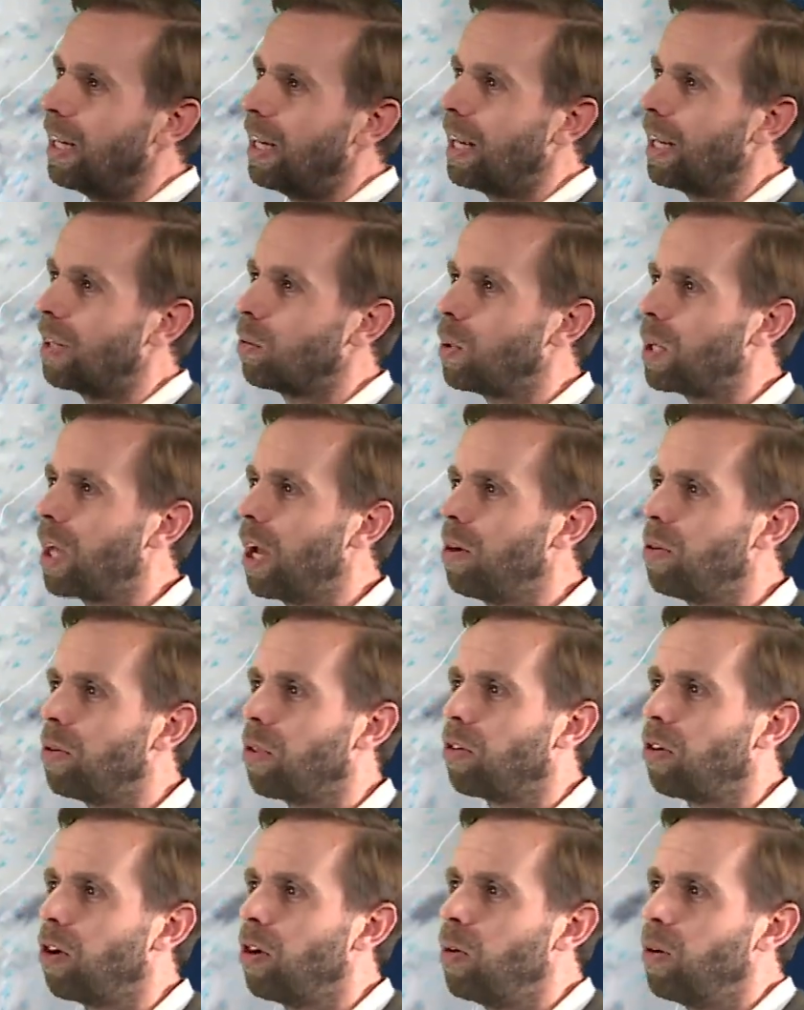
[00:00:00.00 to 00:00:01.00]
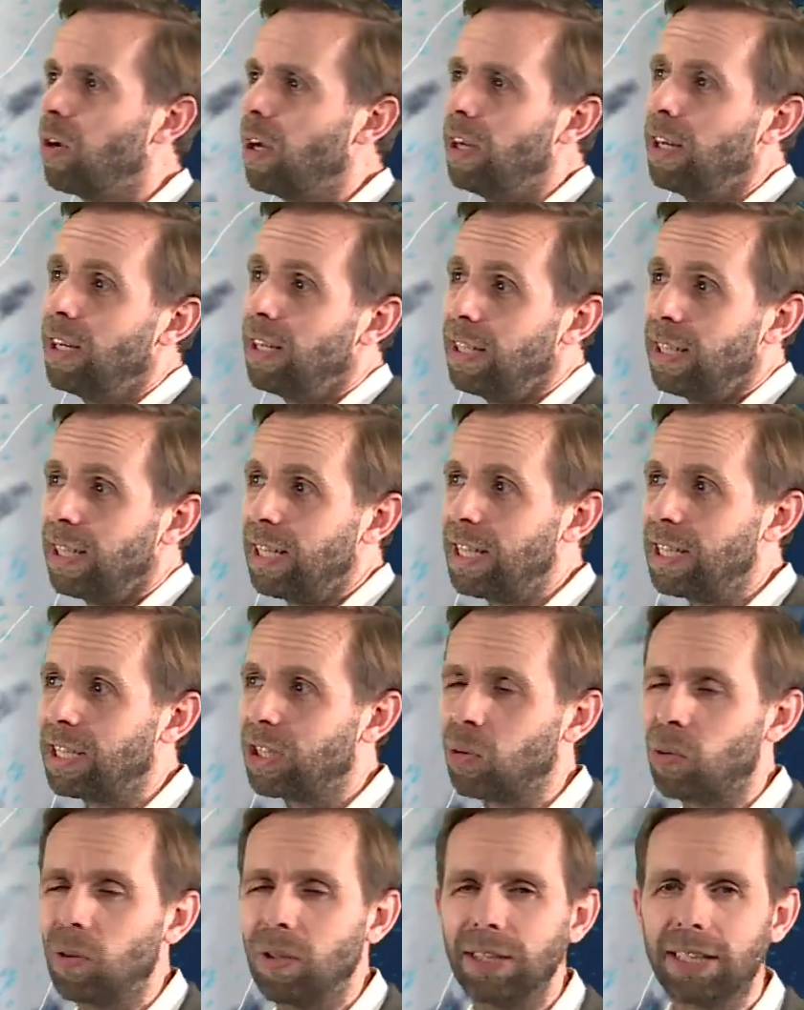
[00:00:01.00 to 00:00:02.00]
And as we go through in
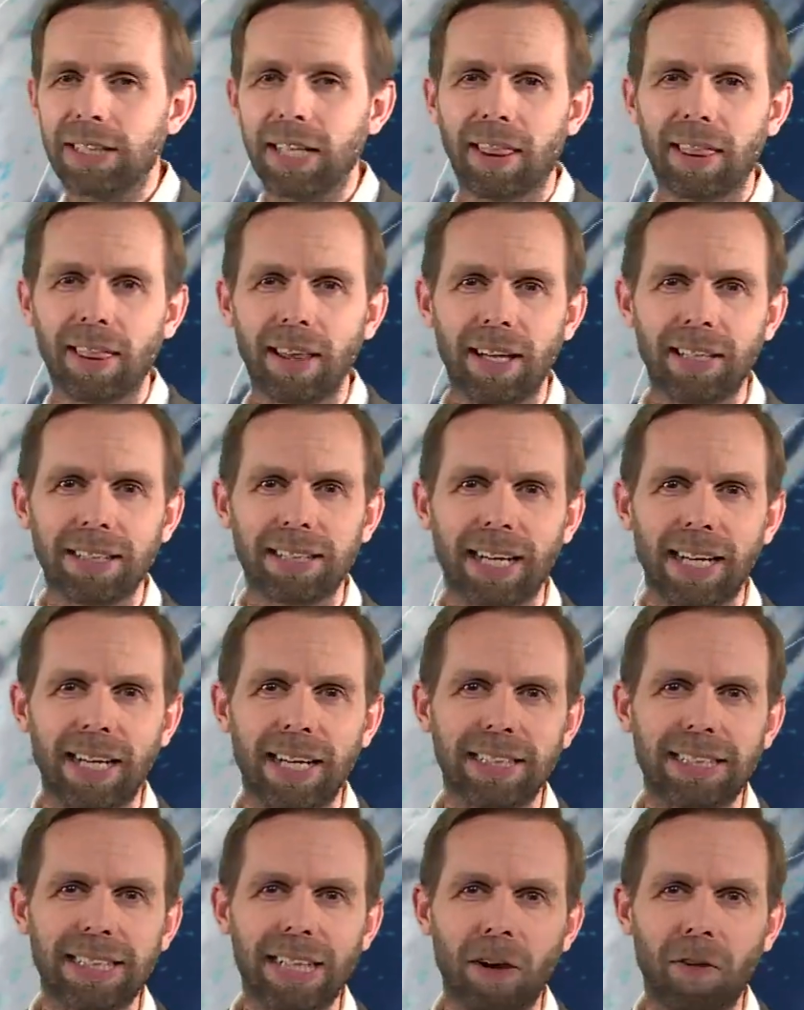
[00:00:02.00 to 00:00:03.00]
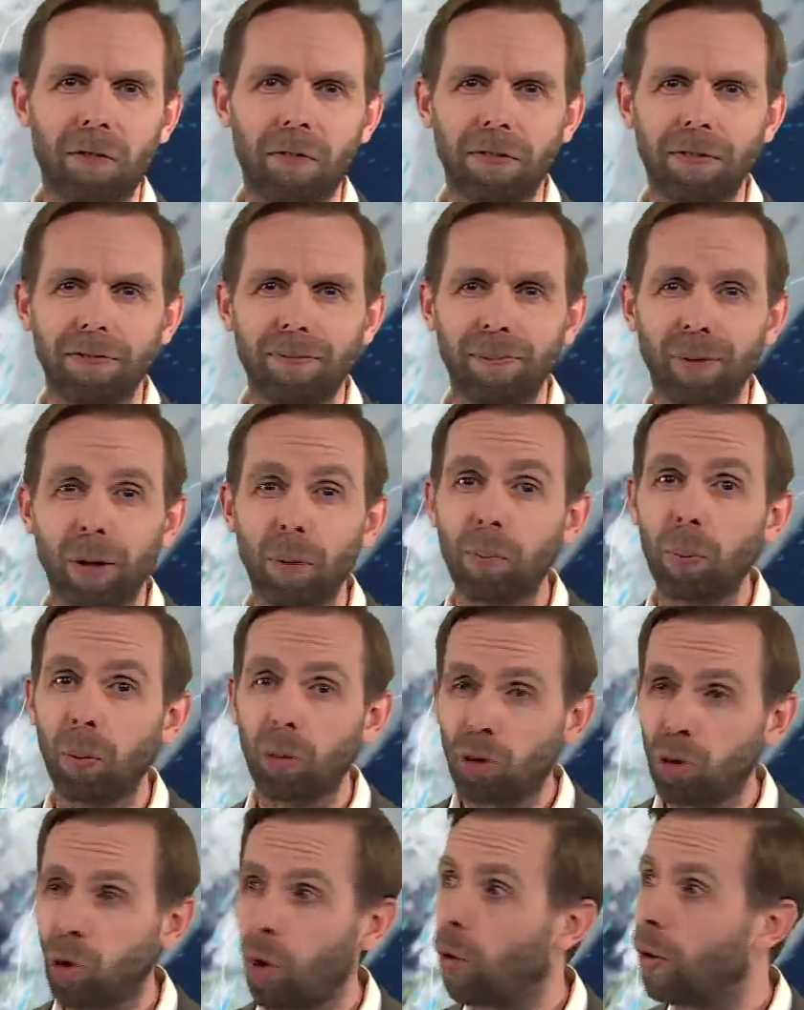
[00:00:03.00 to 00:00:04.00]
towards Thursday itself, the
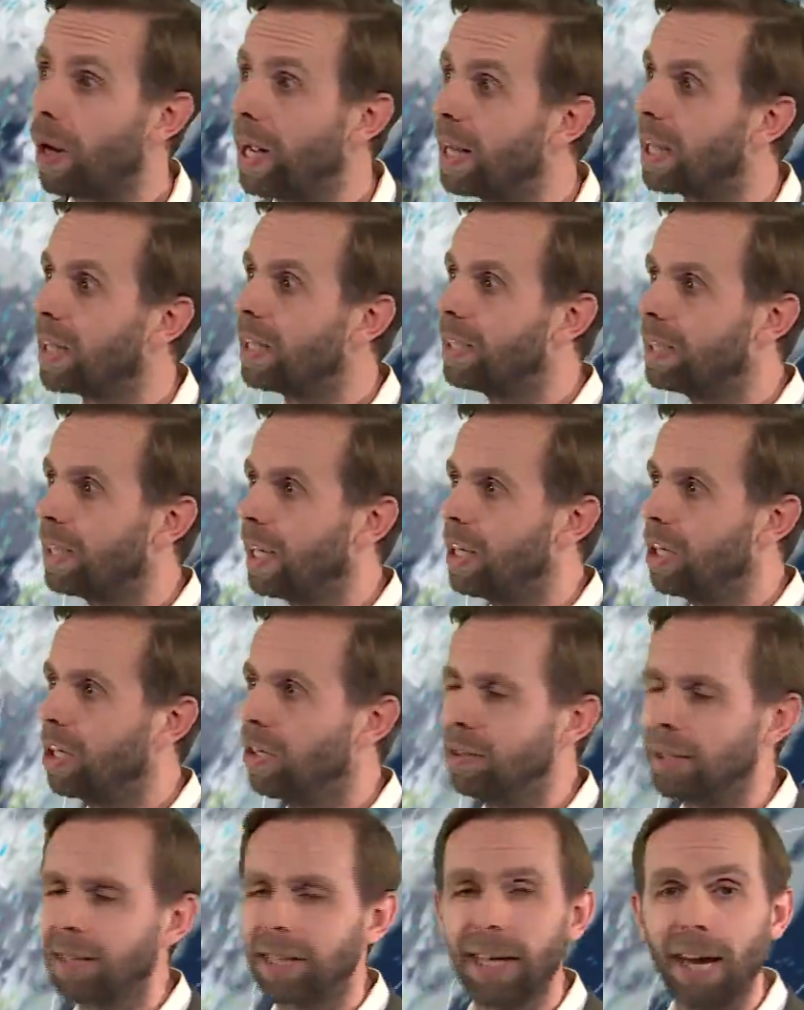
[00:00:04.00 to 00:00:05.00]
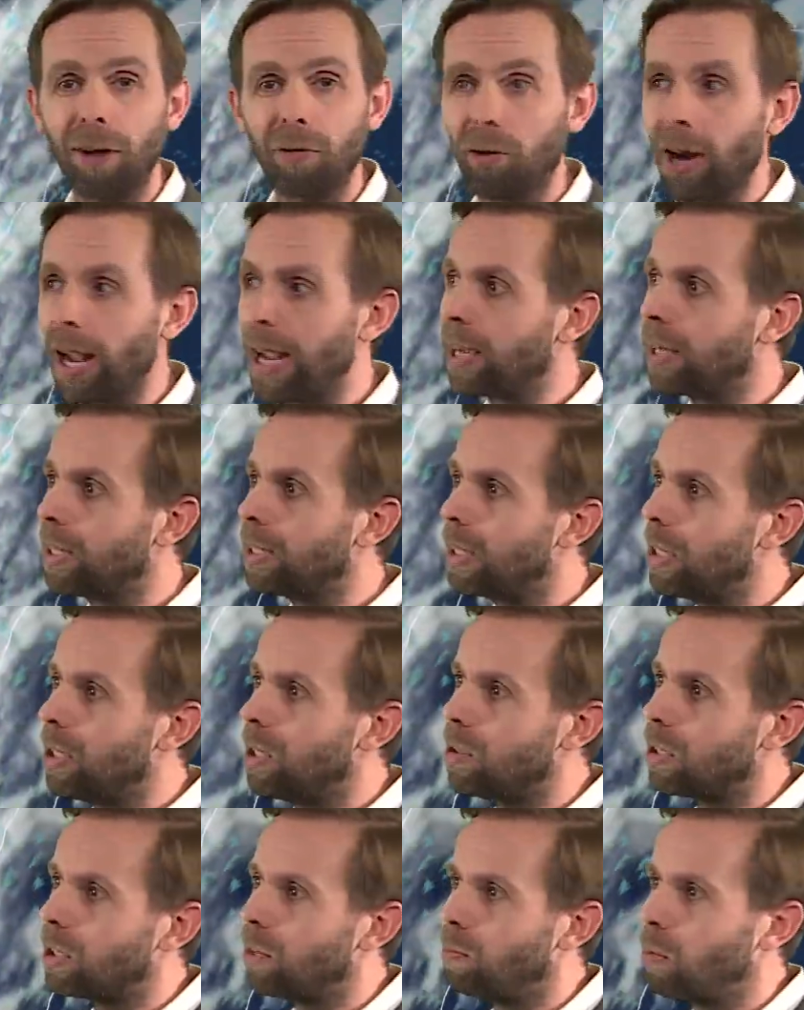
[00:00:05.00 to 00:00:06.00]
story continues. That rain
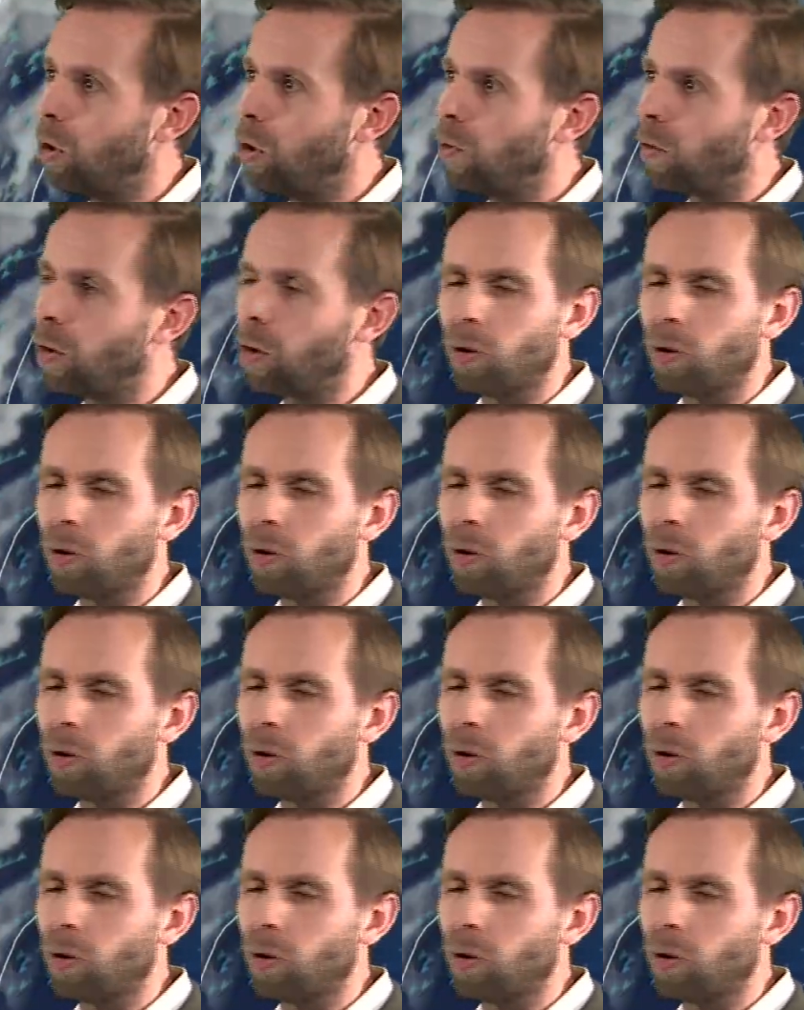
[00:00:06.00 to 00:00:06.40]
continues to move